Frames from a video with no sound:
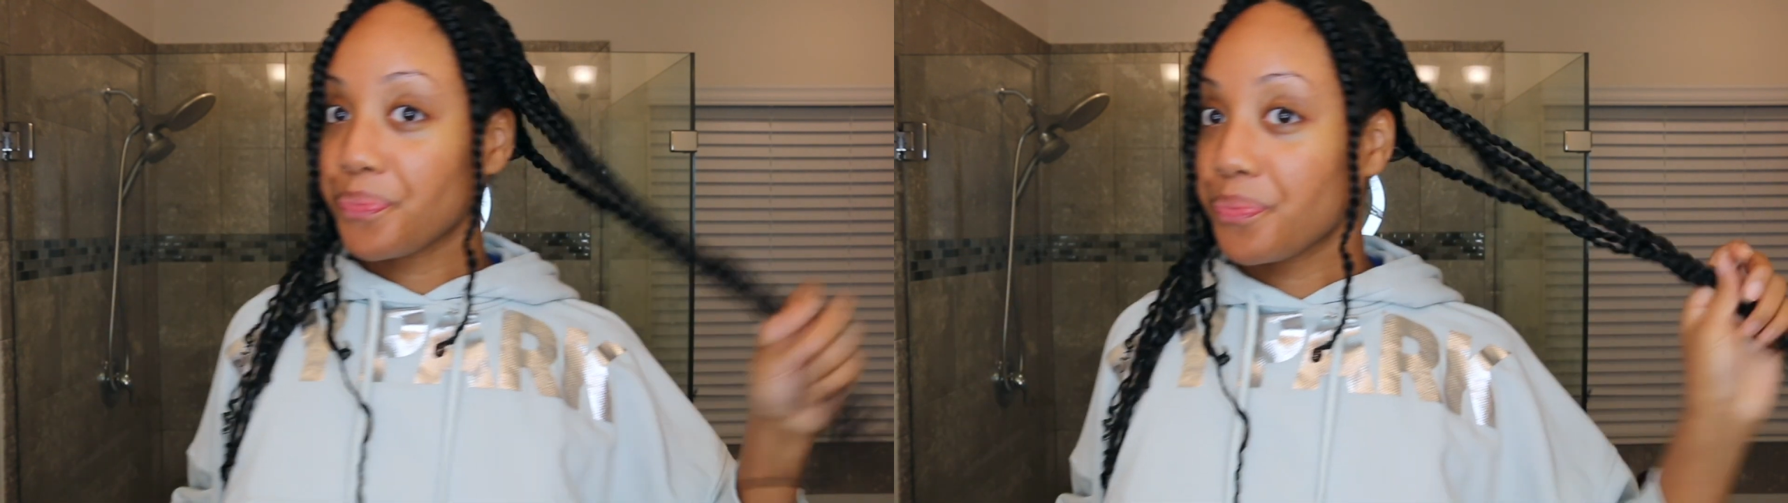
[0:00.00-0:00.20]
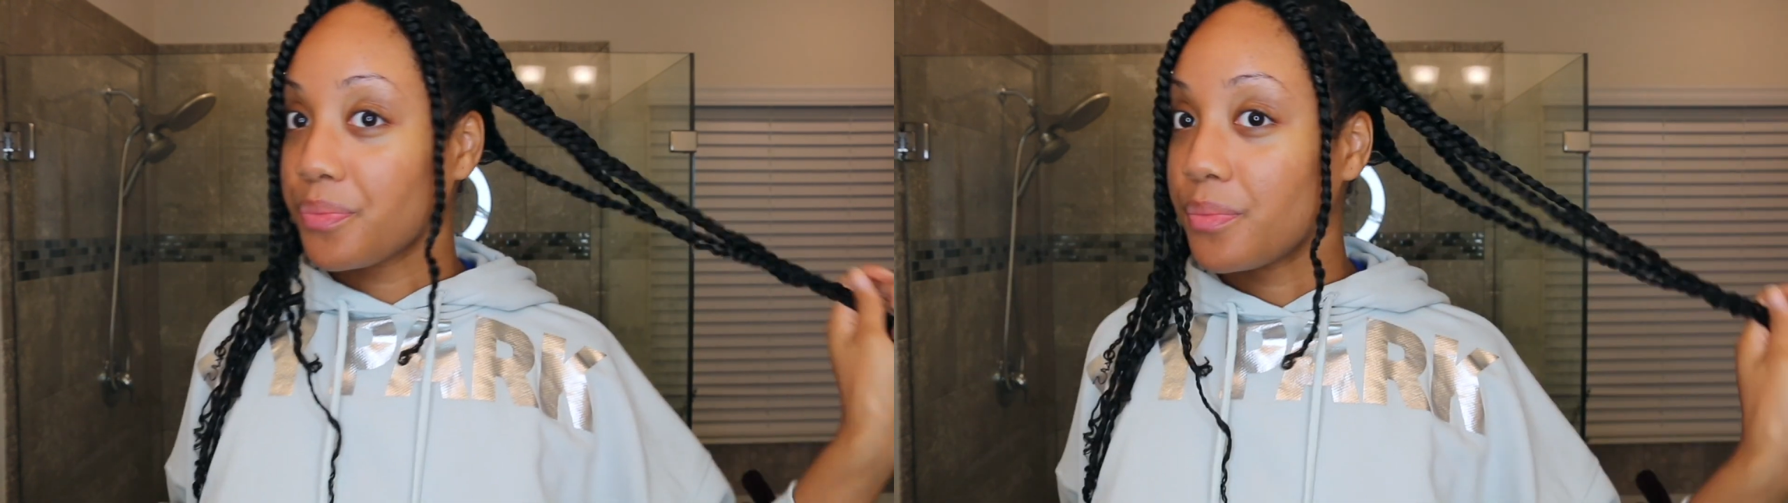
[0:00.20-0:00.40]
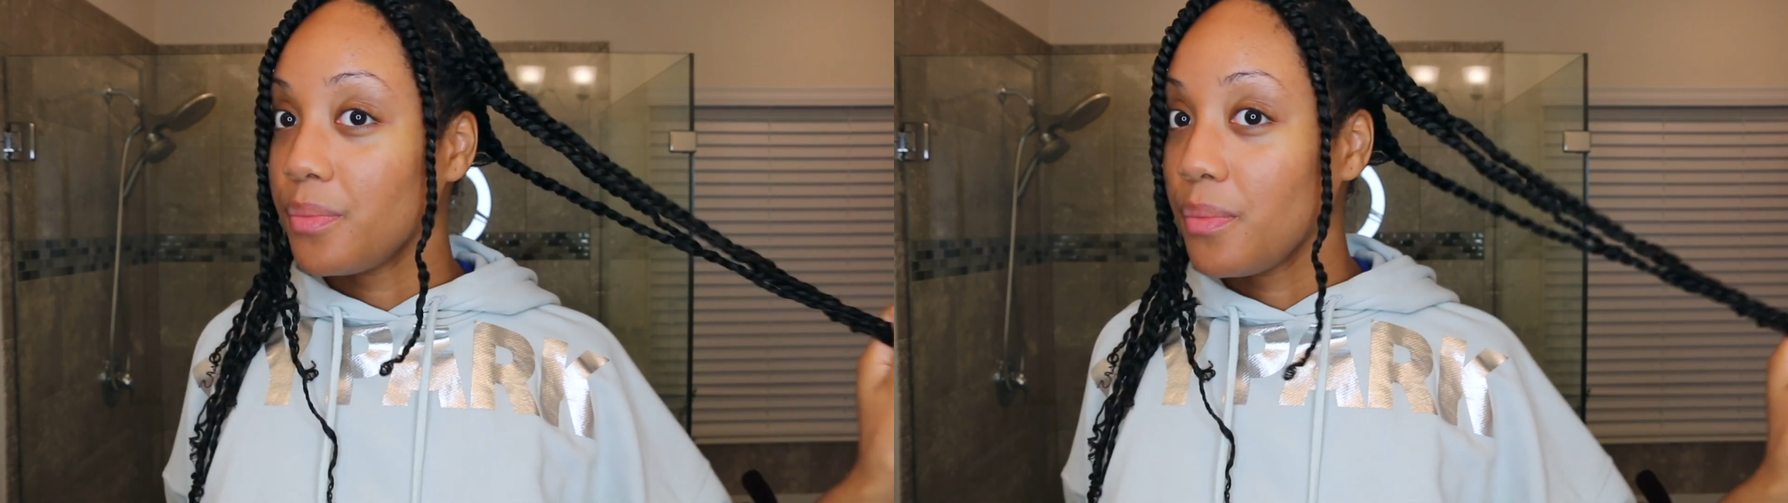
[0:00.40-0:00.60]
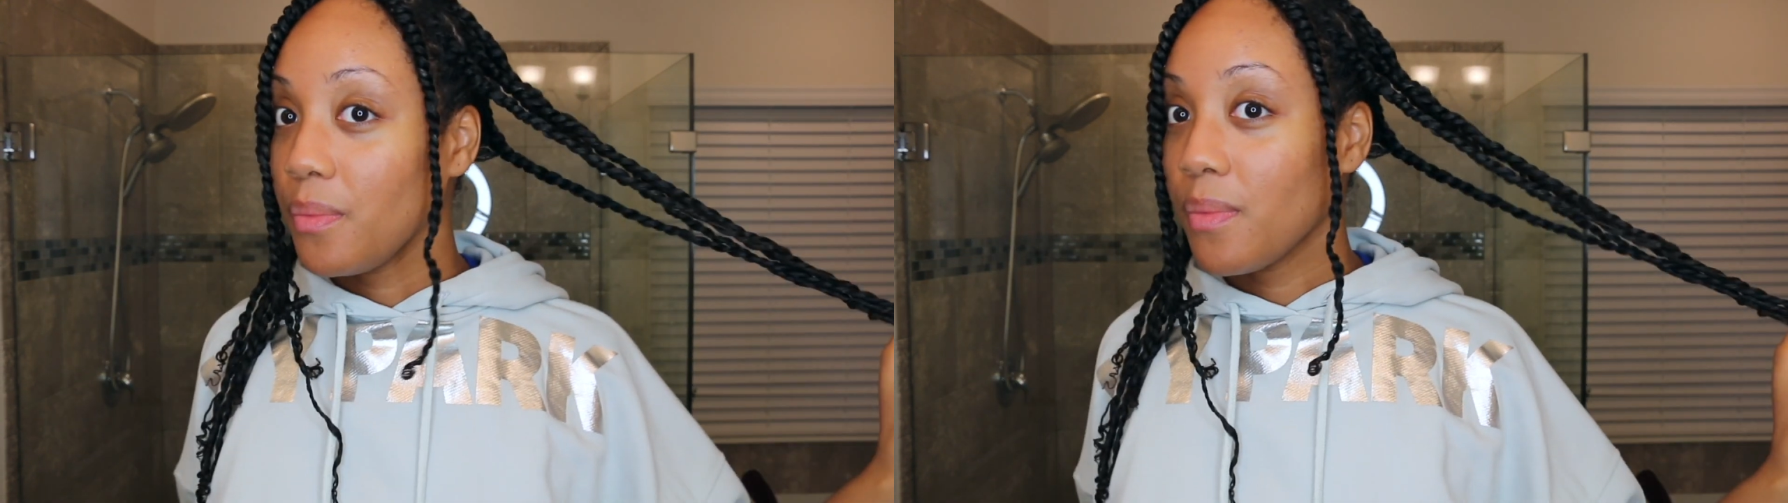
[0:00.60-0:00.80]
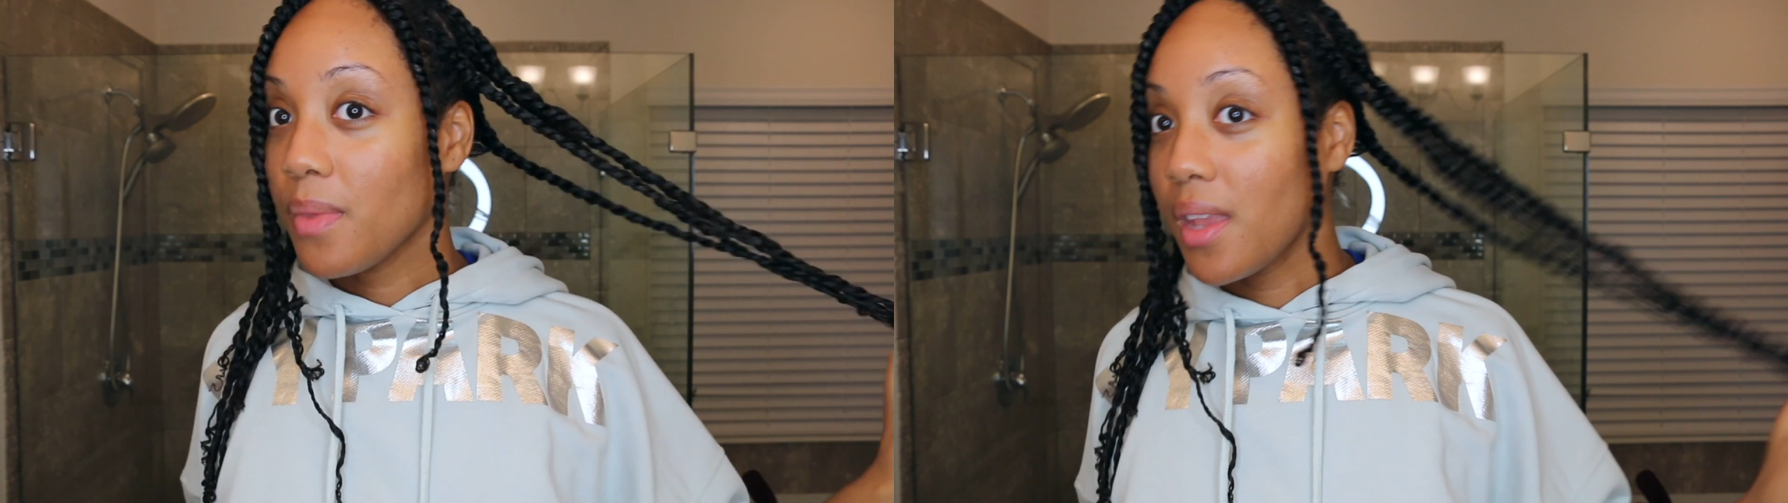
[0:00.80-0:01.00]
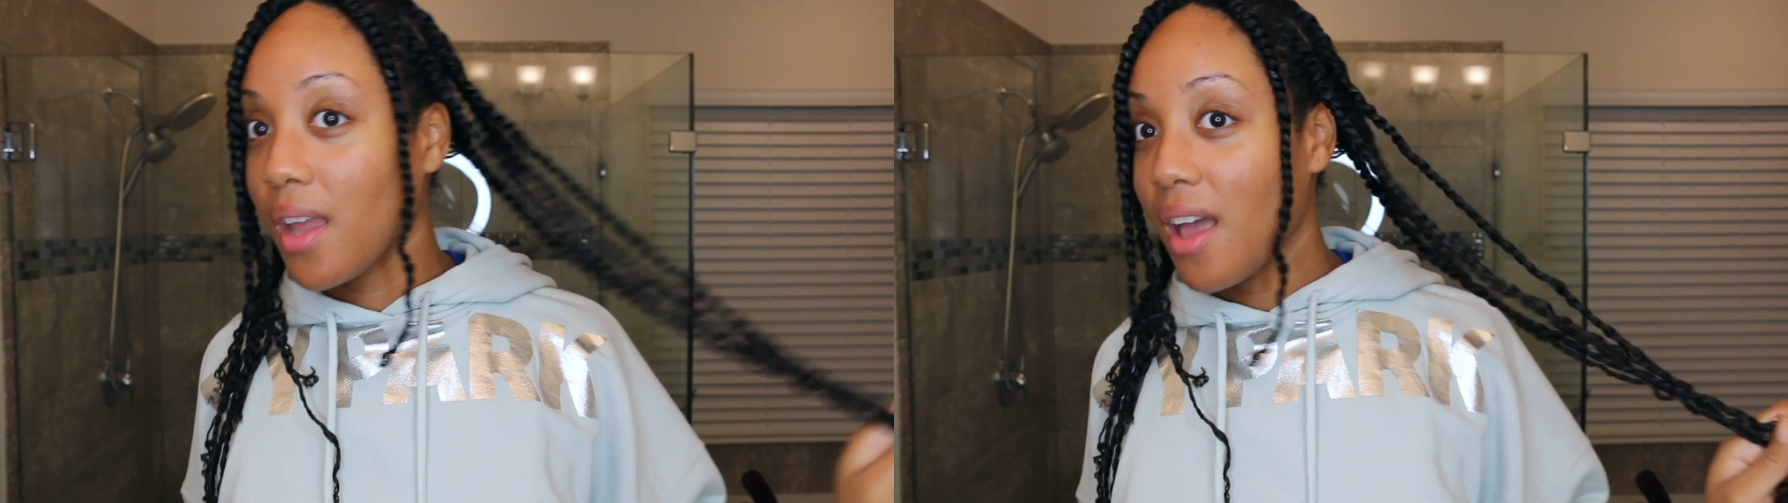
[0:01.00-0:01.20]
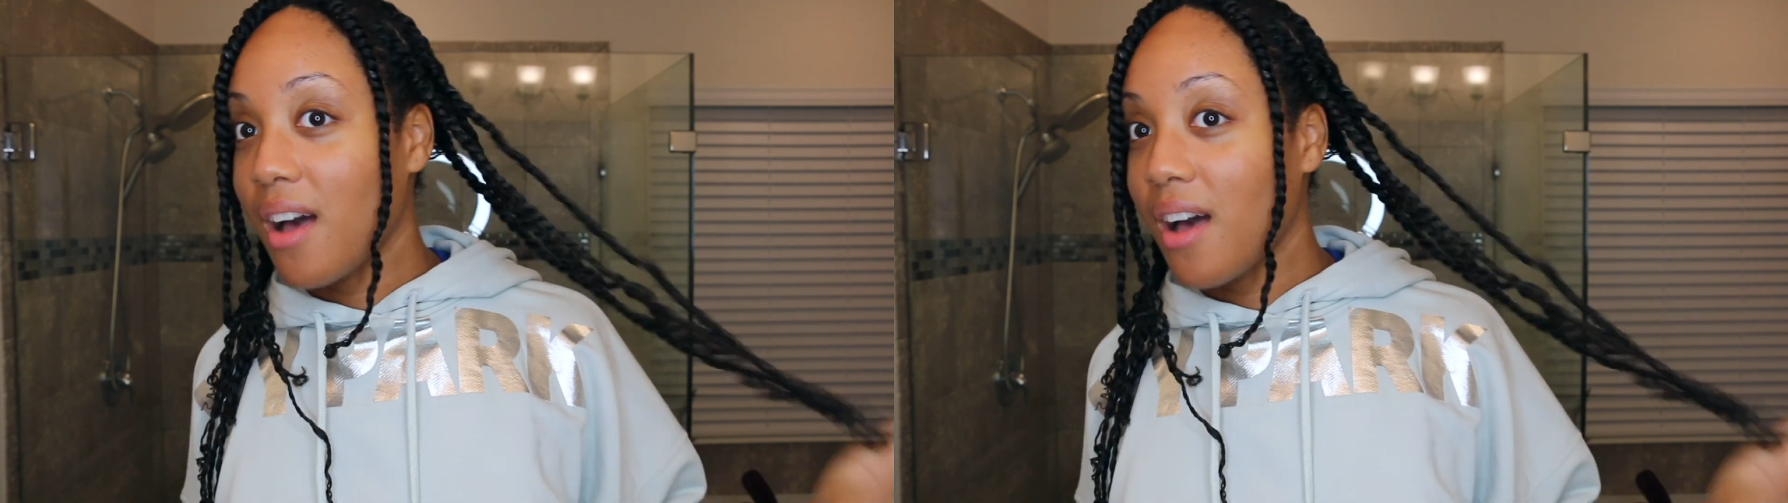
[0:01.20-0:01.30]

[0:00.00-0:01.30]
So thumbs